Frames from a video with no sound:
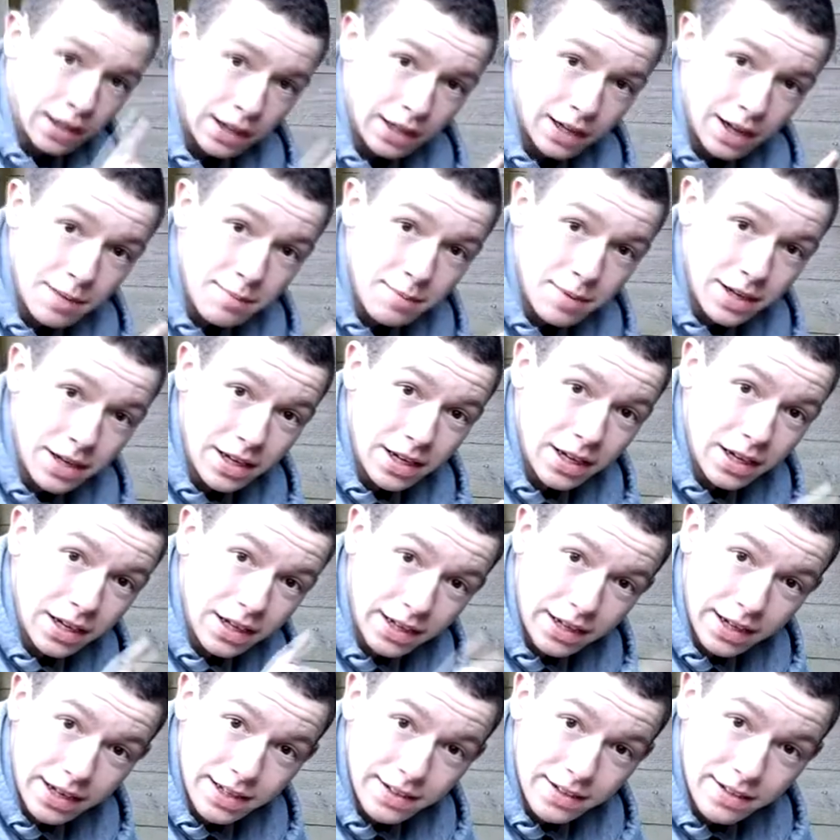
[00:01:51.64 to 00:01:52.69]
Let me
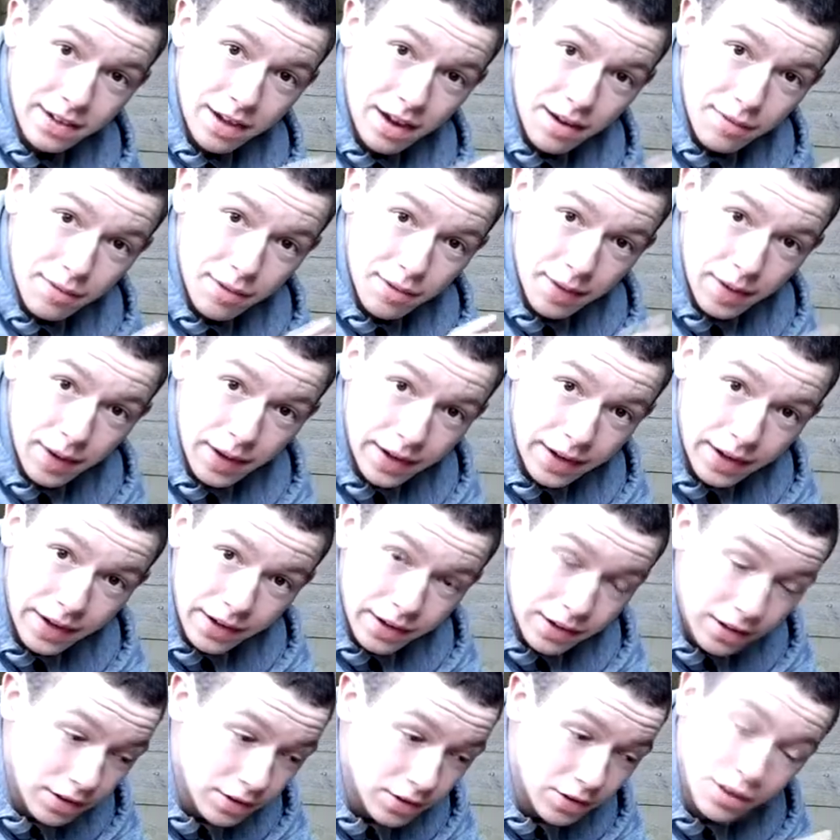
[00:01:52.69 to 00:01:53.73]
get everything here,
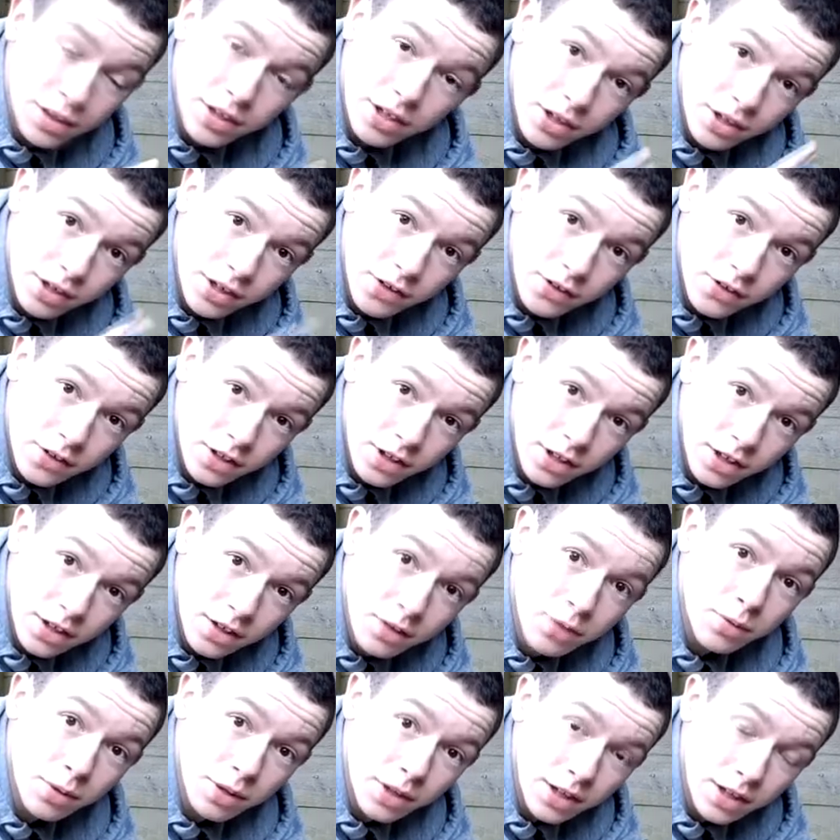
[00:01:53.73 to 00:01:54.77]
so that you can see
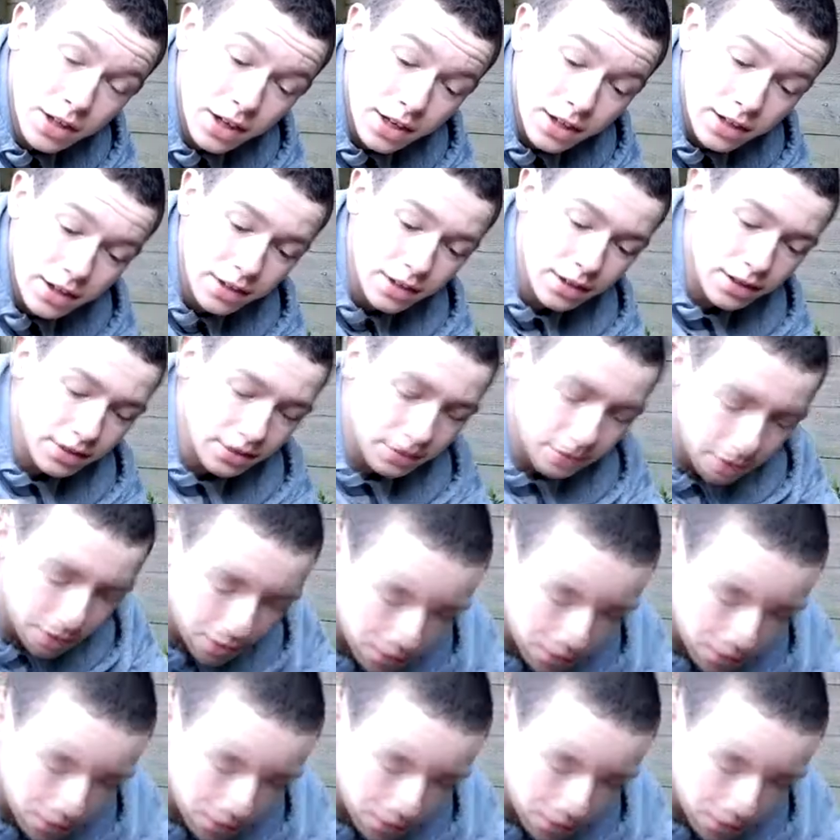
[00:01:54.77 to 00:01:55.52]
what the idea is.